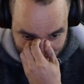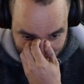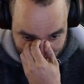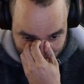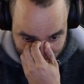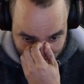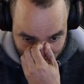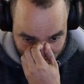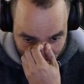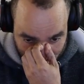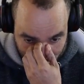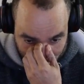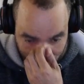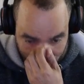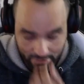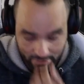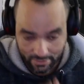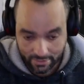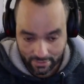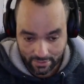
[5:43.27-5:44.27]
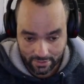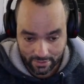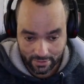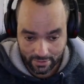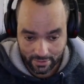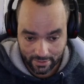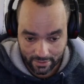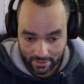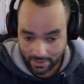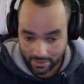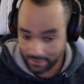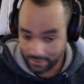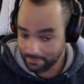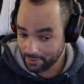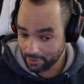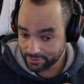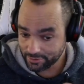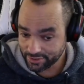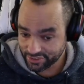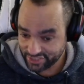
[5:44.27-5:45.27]
two
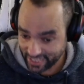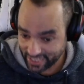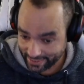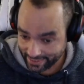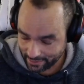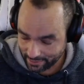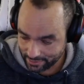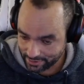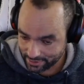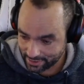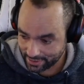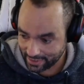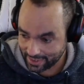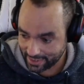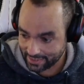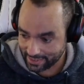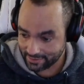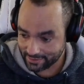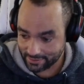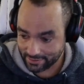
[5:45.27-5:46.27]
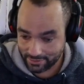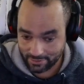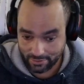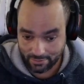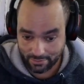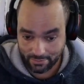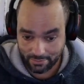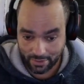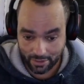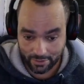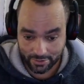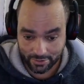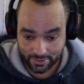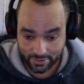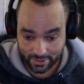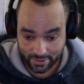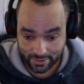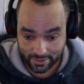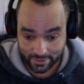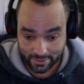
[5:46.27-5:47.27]
motor channels and two
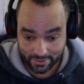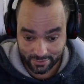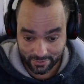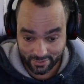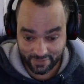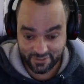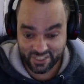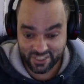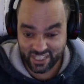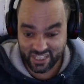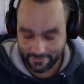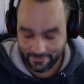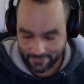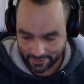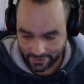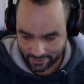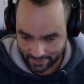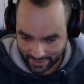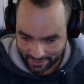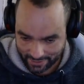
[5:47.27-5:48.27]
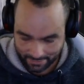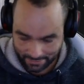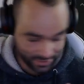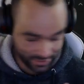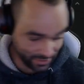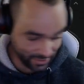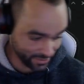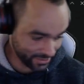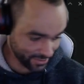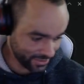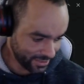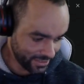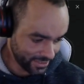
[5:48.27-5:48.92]
motor receivers, right? Because